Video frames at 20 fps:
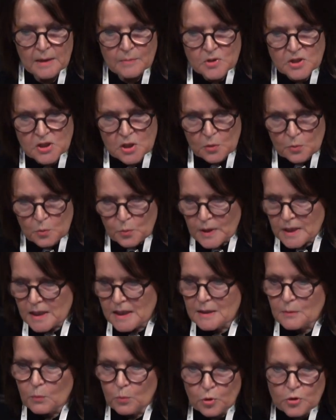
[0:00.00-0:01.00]
So
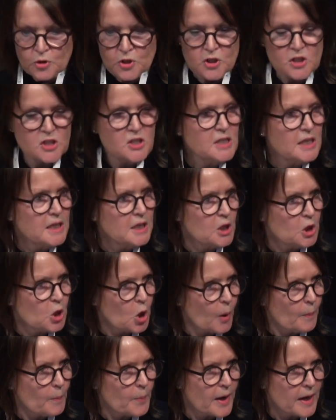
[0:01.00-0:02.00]
we wanted to take a
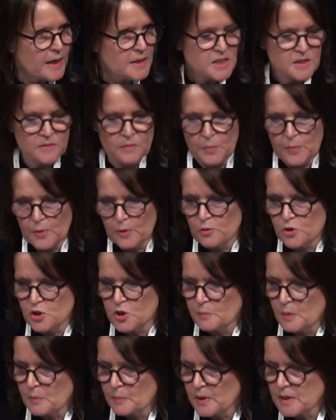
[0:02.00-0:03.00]
comprehensive approach
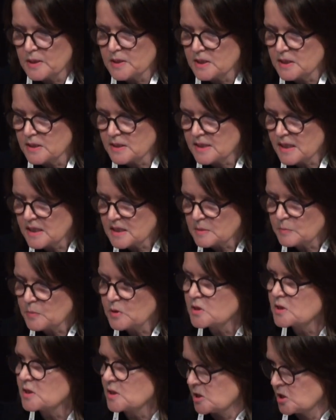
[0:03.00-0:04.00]
to mobility
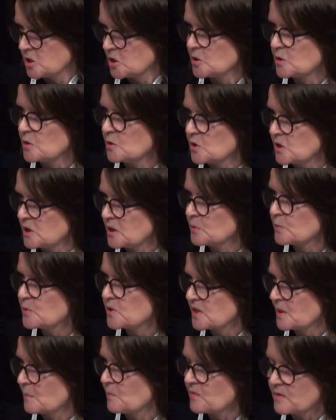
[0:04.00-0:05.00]
assessment to deal with
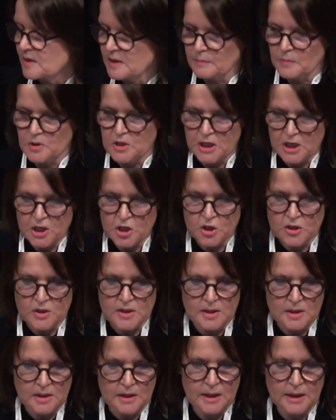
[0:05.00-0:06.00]
some of the limitations
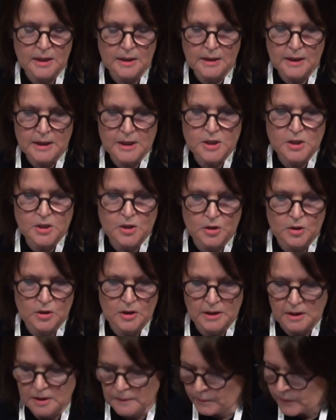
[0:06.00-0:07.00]
that I highlighted
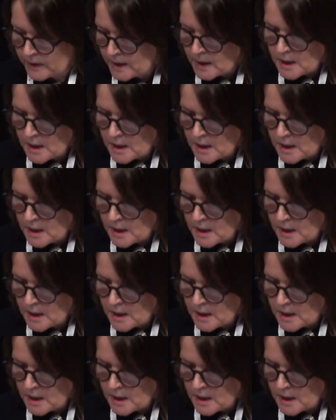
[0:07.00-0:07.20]
earlier.